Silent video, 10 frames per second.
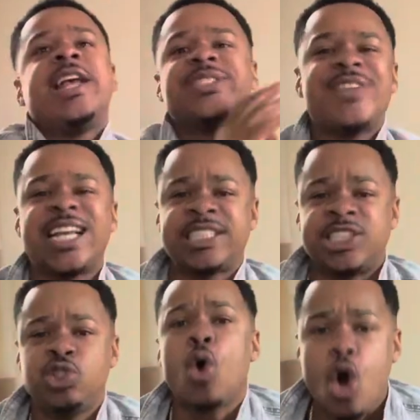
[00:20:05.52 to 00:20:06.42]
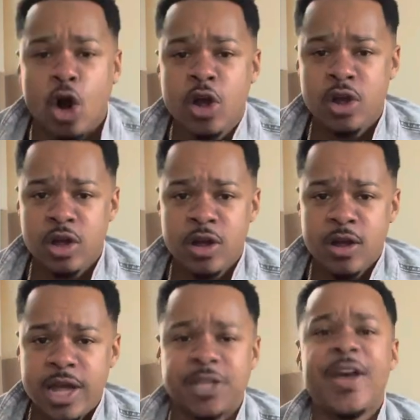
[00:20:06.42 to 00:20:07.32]
as fast as you are,
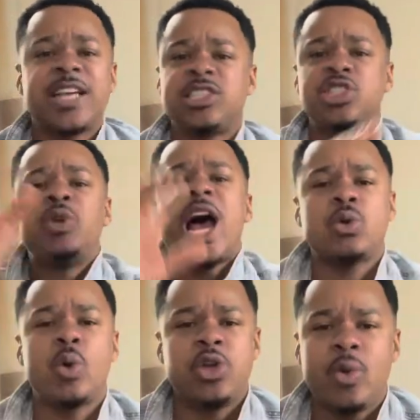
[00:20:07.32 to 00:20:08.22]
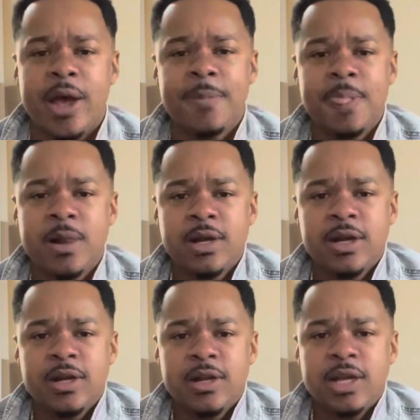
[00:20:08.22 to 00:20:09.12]
as fast as you got to where you at.
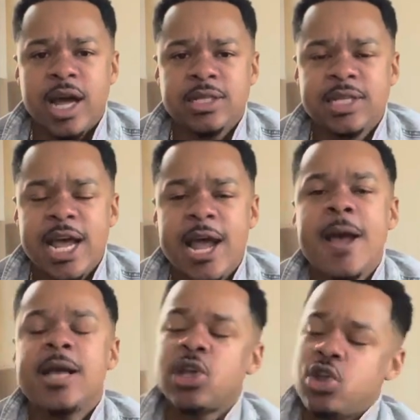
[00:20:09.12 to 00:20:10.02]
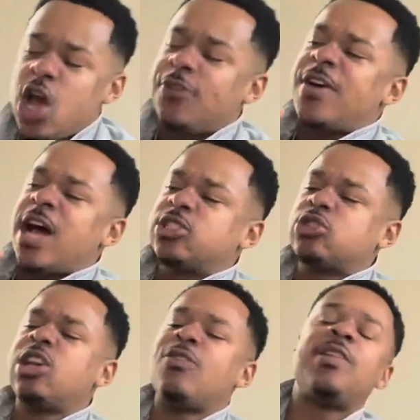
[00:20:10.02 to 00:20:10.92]
You understand? So you're going to find
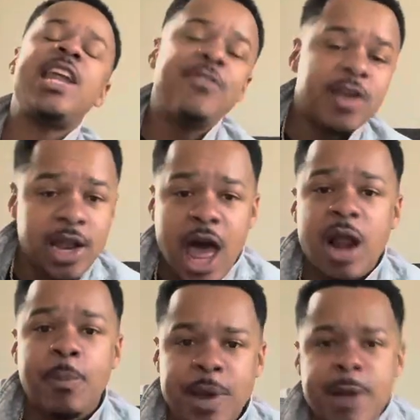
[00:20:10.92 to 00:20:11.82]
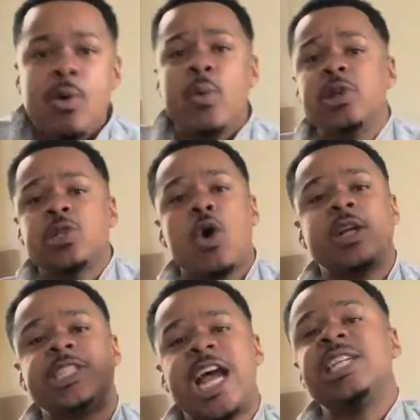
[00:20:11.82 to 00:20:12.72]
yourself leaving a lot of people when you
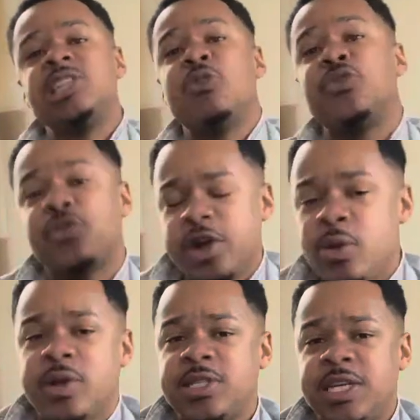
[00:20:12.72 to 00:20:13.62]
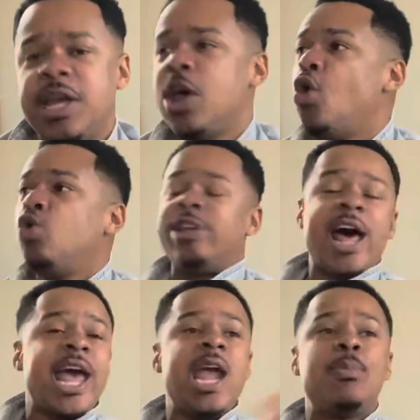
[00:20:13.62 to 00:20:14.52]
start changing your frequency who are
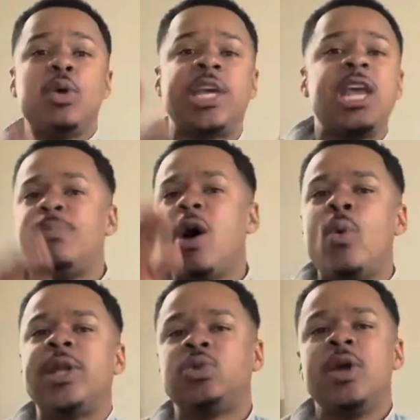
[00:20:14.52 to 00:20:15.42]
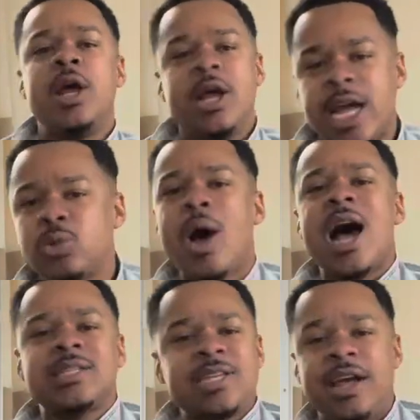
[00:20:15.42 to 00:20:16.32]
not able to keep up with you. That's why
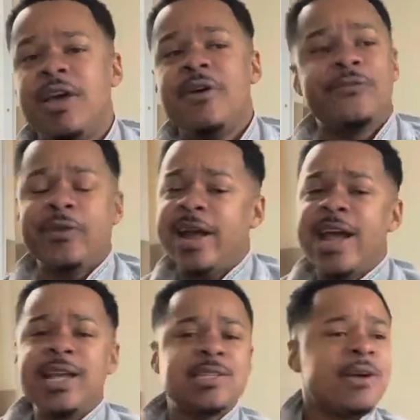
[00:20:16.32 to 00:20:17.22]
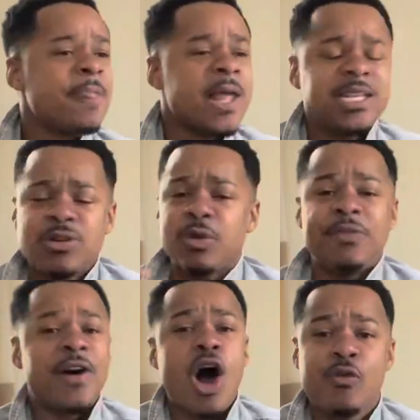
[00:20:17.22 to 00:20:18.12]
I say friends it's a
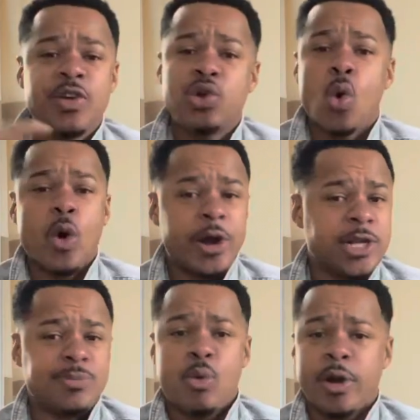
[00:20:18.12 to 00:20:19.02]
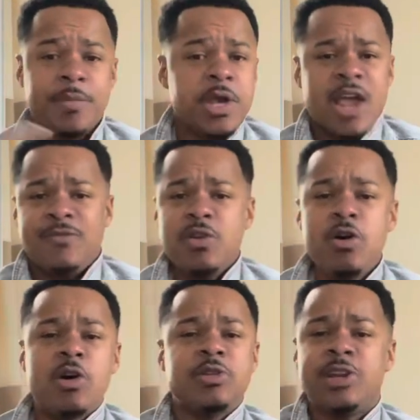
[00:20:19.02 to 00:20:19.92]
revolving door at this point. If
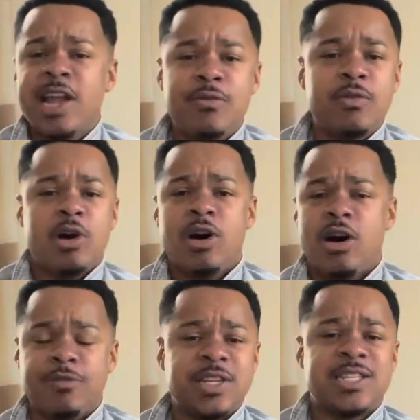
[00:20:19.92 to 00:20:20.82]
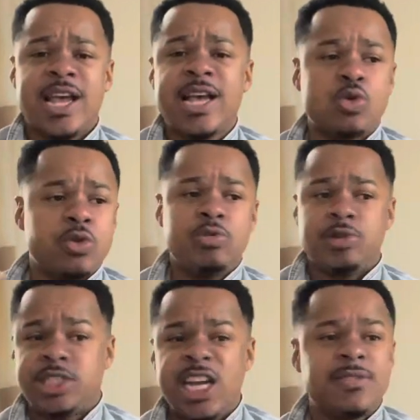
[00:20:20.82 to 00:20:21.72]
you're on the level of success or you
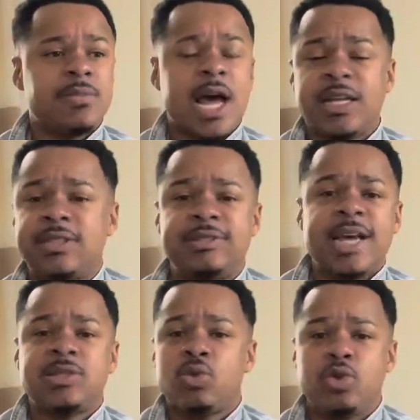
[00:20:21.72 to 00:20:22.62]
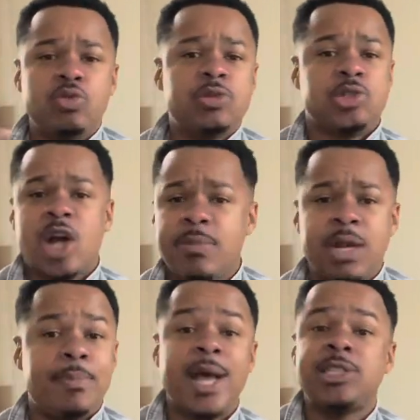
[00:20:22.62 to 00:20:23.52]
achieve some kind of success or you trying to be
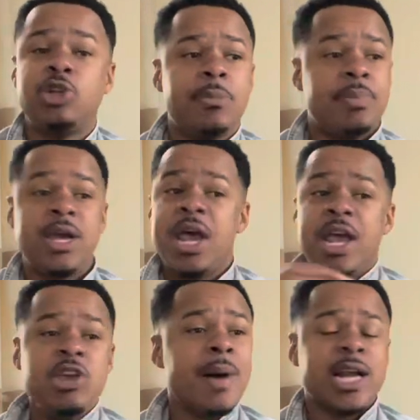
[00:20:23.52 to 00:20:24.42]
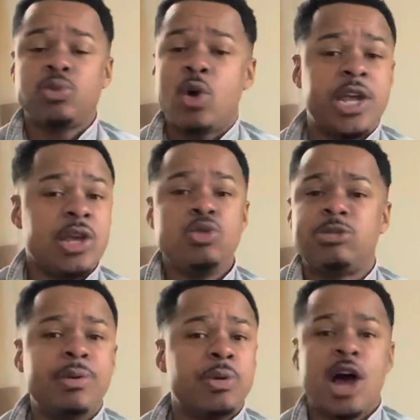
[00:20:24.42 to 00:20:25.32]
the best you could be, you might as well get used
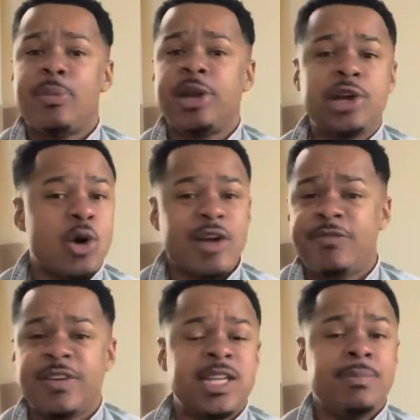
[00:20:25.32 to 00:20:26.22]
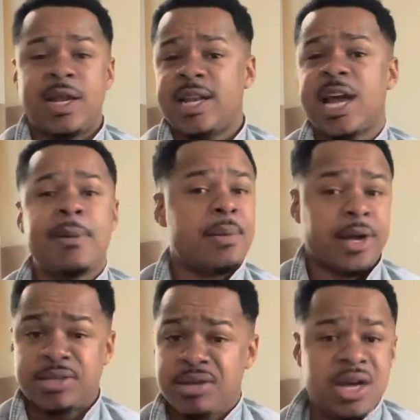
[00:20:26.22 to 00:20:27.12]
to people coming and go every 15 minutes like a
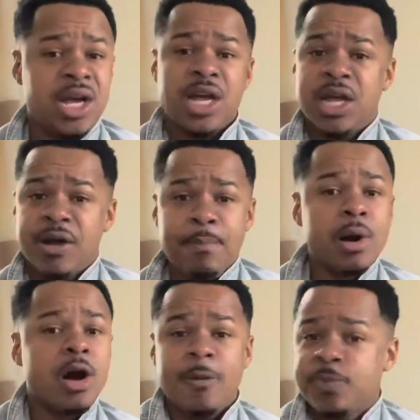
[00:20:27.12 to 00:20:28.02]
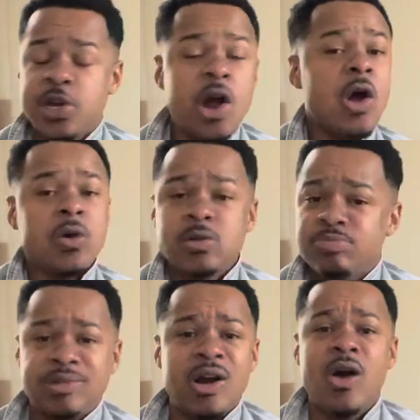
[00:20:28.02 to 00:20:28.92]
bus. bro. girls,
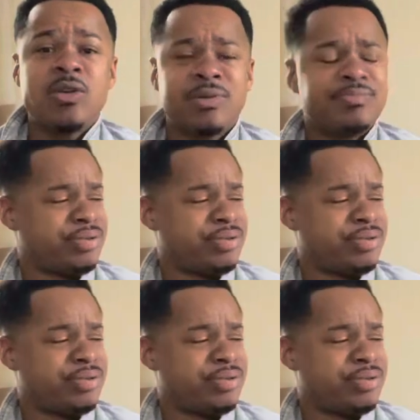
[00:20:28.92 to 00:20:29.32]
girls,